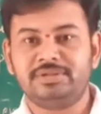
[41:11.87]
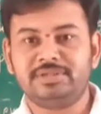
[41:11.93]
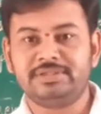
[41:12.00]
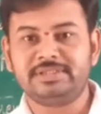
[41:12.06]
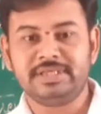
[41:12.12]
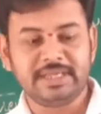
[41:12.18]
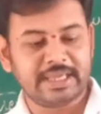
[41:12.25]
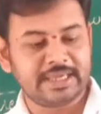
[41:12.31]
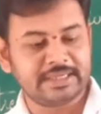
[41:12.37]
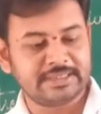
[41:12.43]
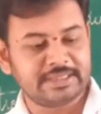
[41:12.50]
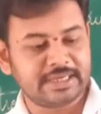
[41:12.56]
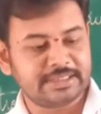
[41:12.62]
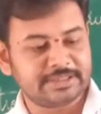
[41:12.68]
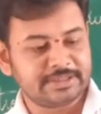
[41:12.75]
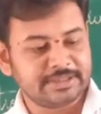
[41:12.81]
He said like
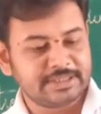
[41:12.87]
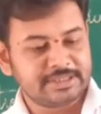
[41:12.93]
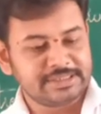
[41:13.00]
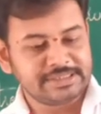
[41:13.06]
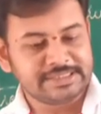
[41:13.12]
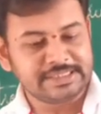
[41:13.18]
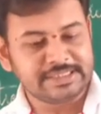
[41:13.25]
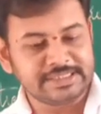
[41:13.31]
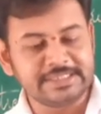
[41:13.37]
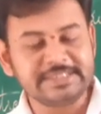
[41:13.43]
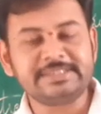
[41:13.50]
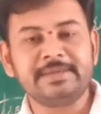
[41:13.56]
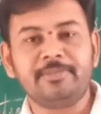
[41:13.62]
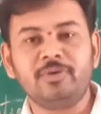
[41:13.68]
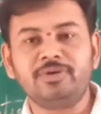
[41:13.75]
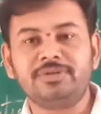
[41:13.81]
that. This
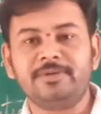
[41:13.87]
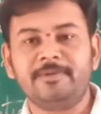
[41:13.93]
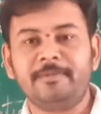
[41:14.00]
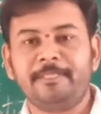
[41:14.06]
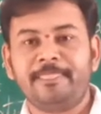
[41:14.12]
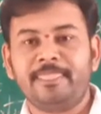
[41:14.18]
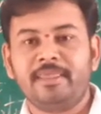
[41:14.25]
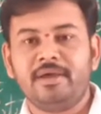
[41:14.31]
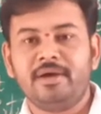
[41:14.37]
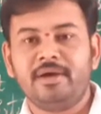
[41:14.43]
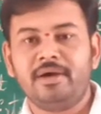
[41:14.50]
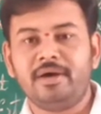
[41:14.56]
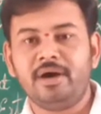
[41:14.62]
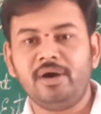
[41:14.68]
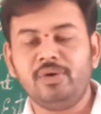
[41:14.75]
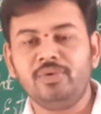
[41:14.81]
is about
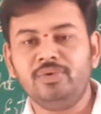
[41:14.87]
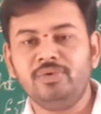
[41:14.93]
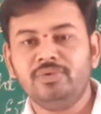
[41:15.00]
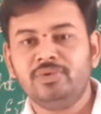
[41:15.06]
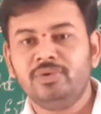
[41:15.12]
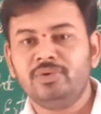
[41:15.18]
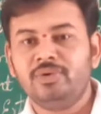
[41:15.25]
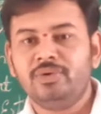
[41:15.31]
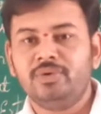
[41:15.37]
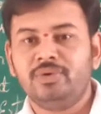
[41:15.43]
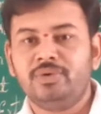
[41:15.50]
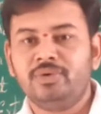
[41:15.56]
how